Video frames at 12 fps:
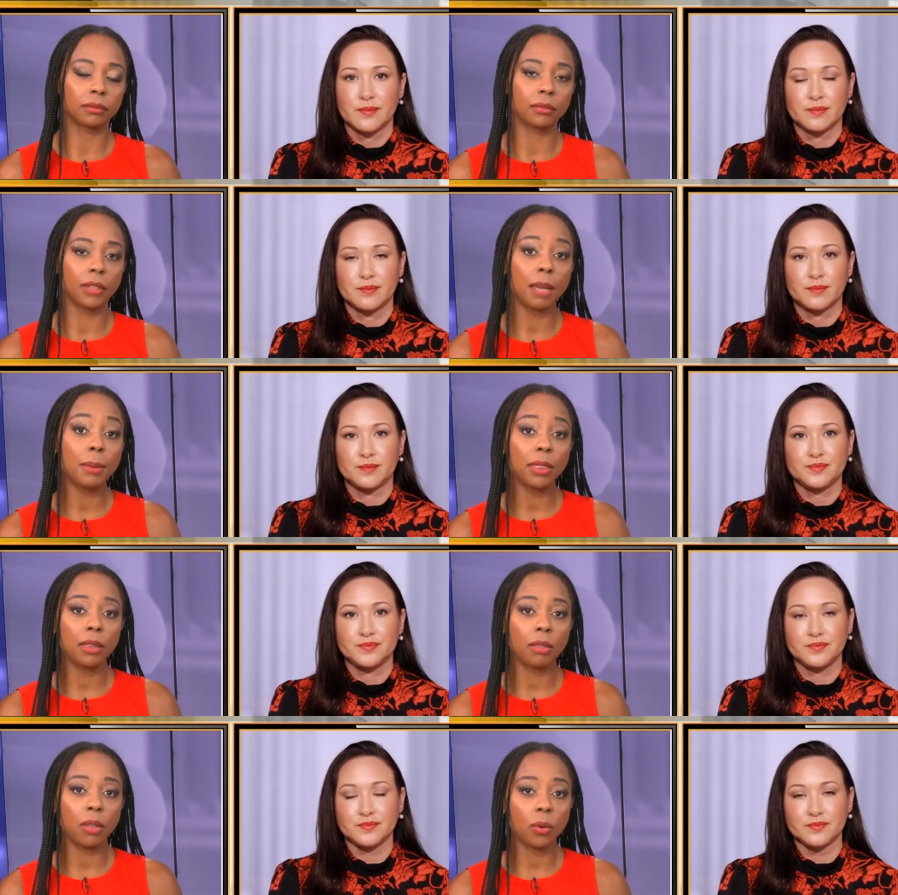Speaker 1: I
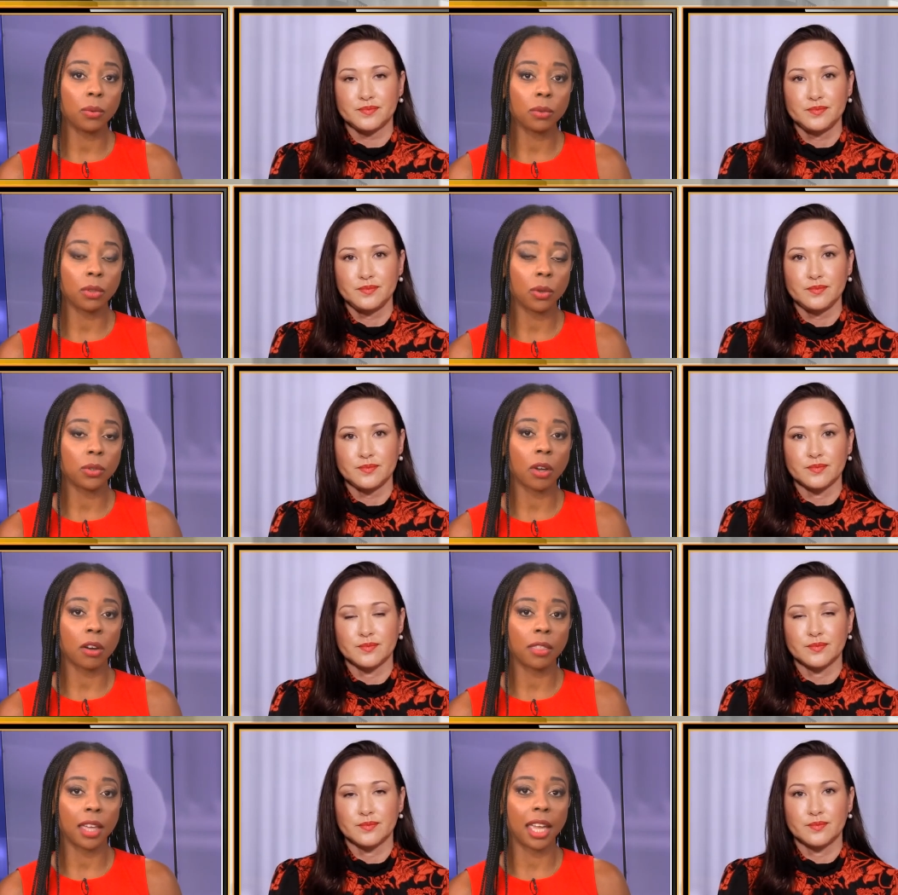mean, those, those
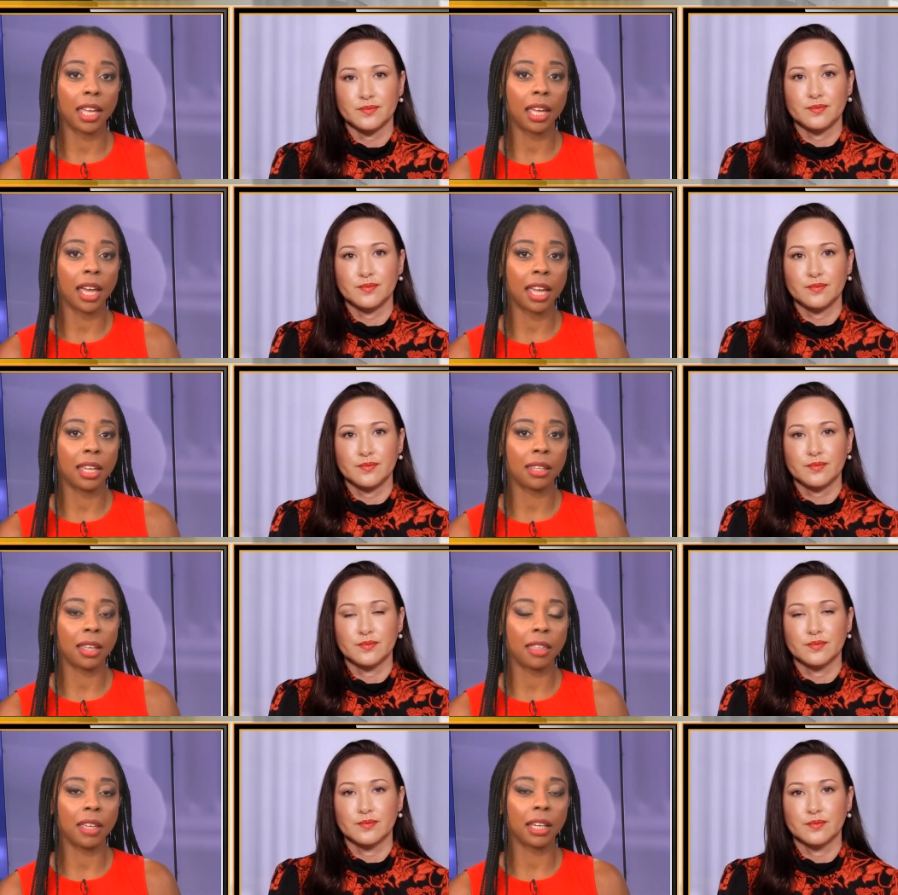are they.
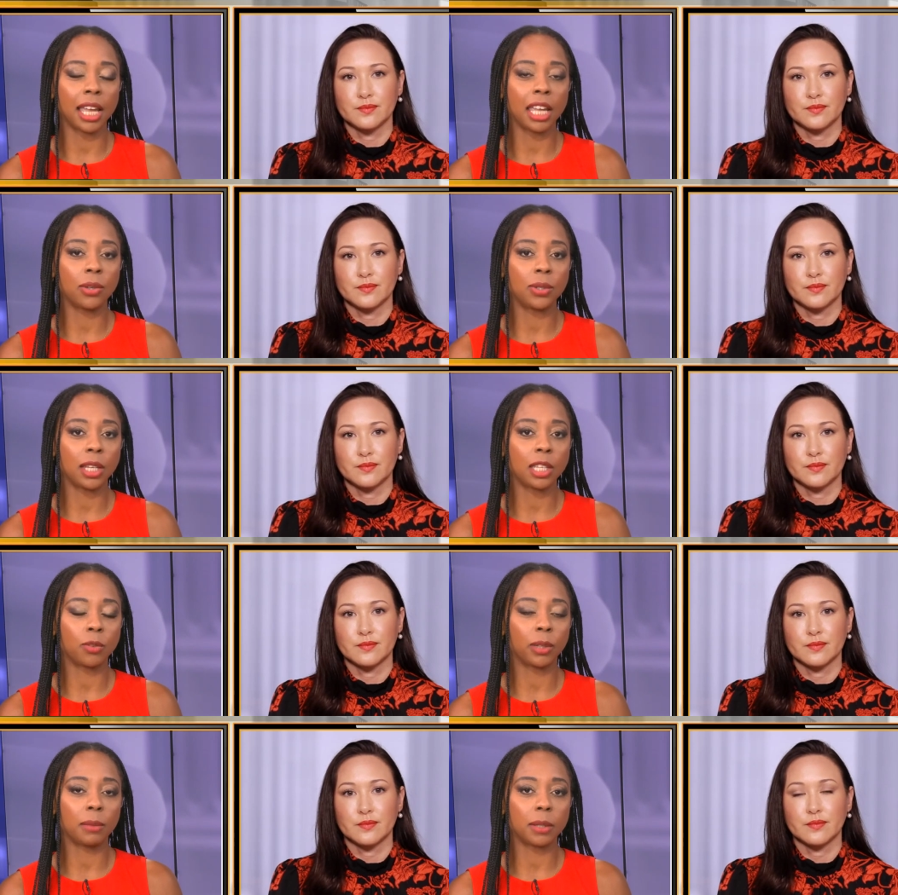I, I think AOC
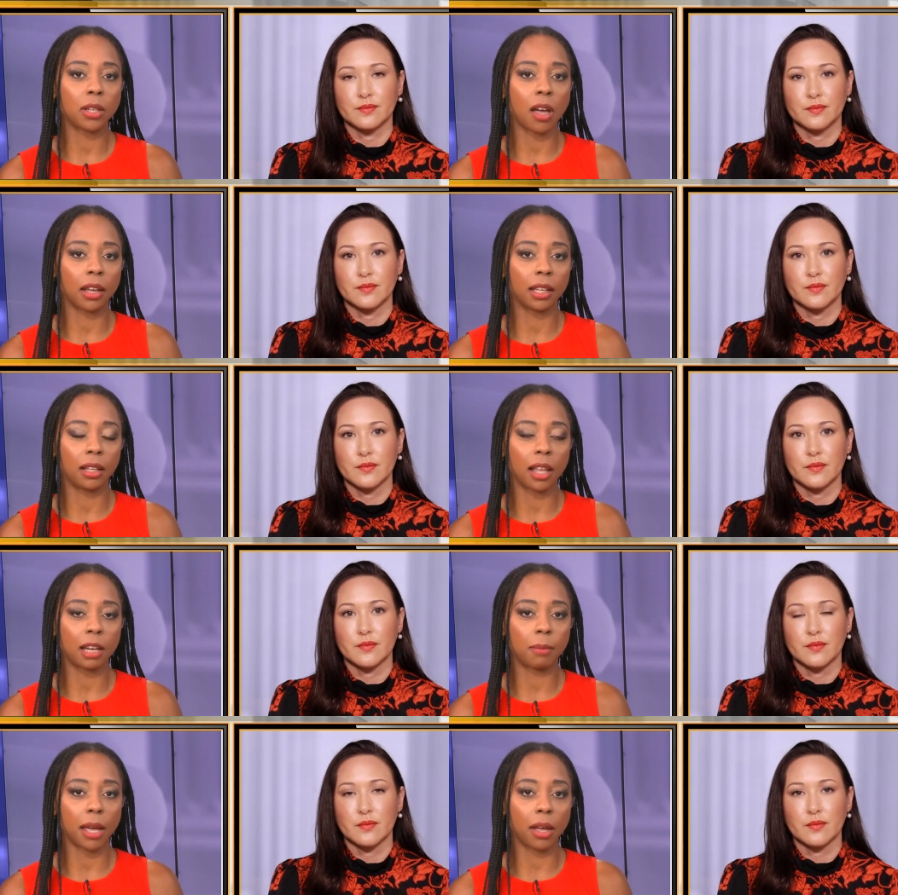has really been talking a
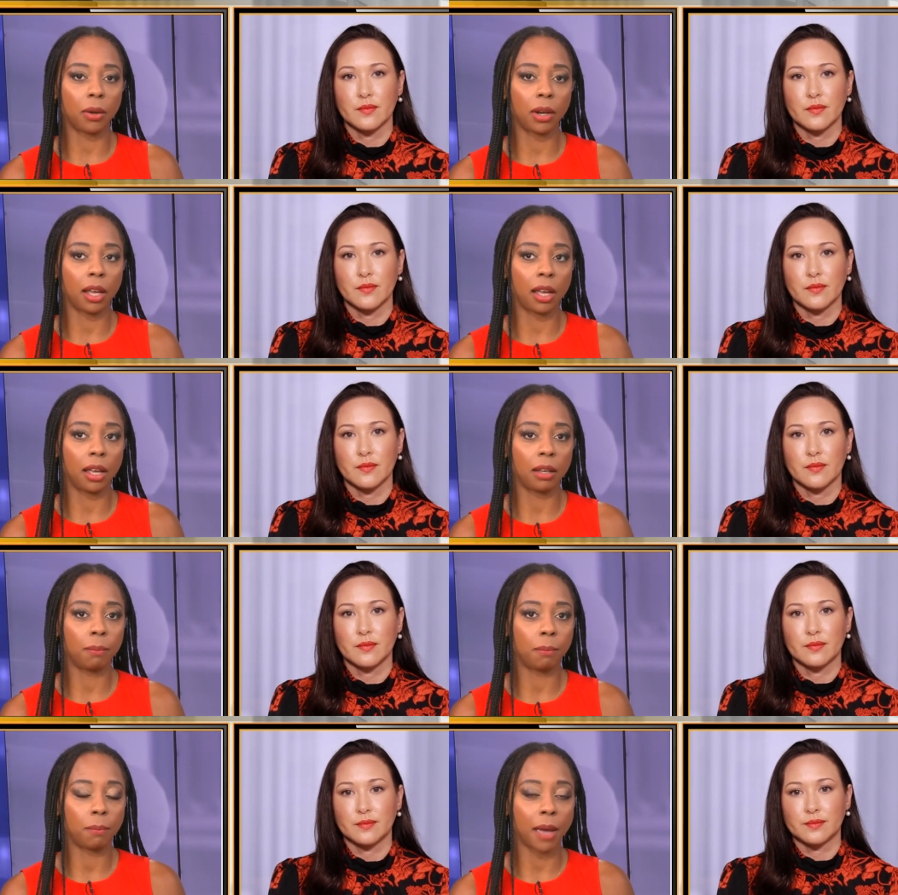lot about
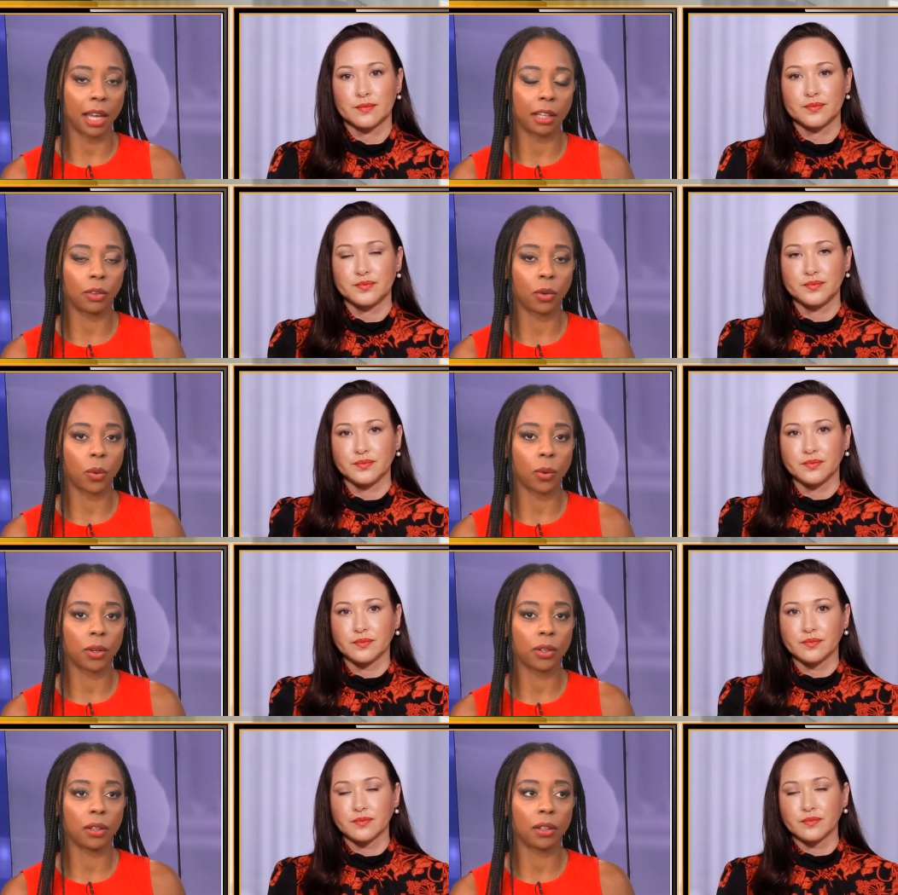uh, packing the
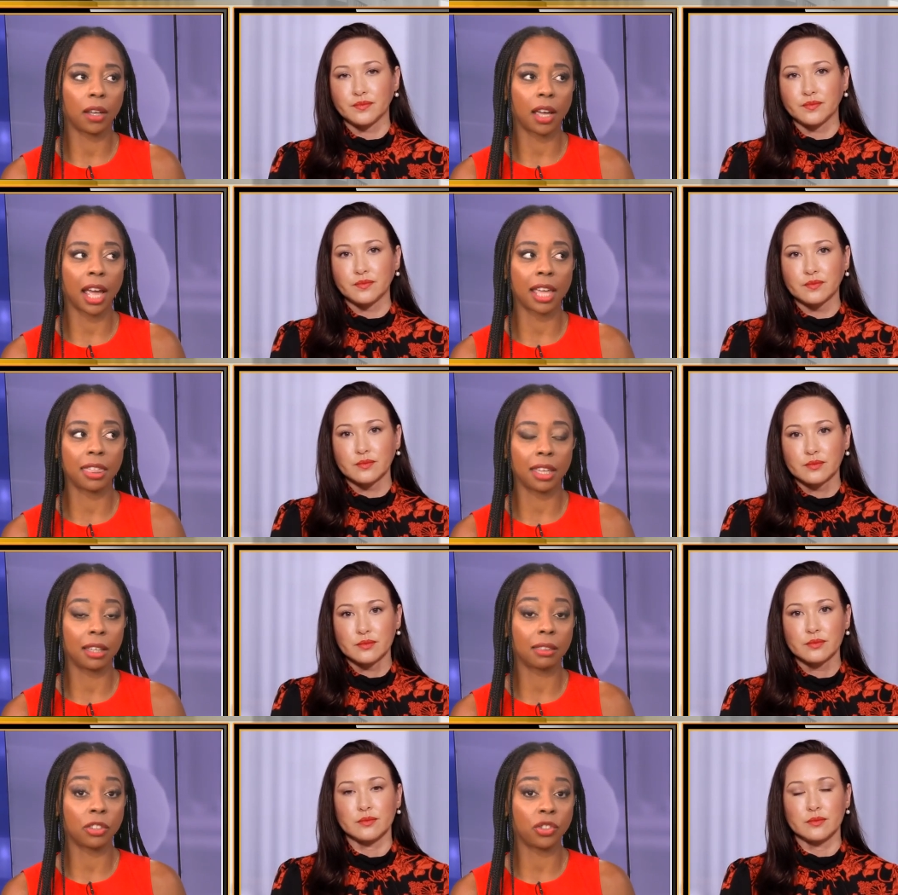court. I
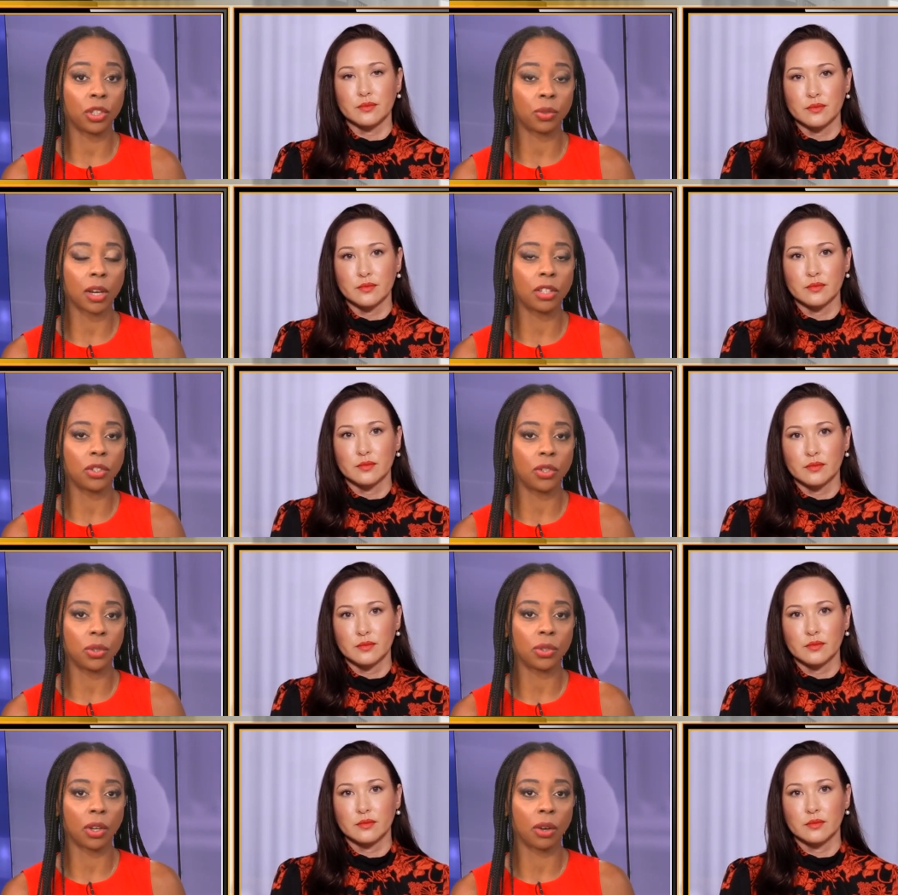think that she's right to
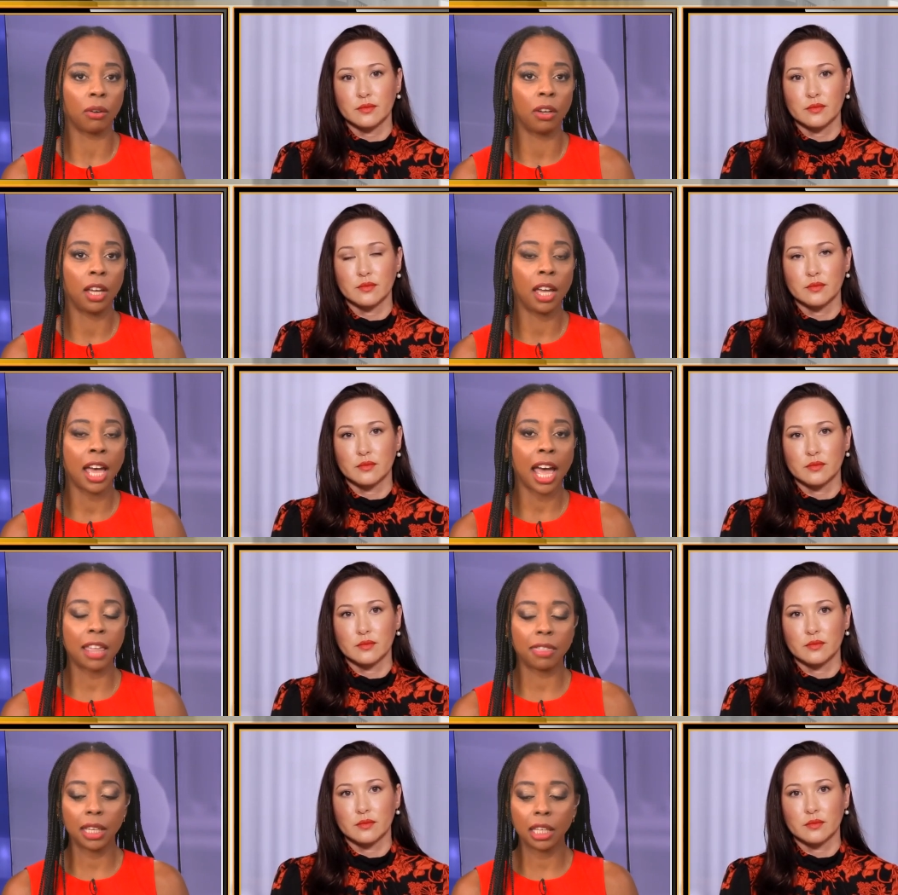do so.
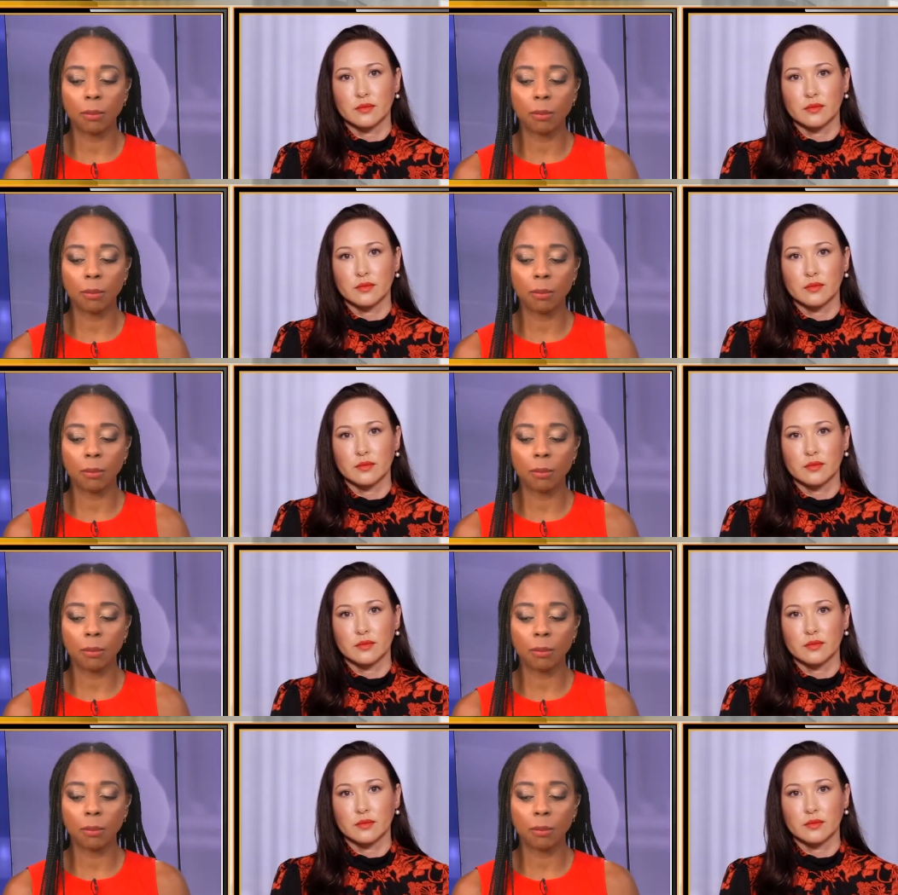I think in a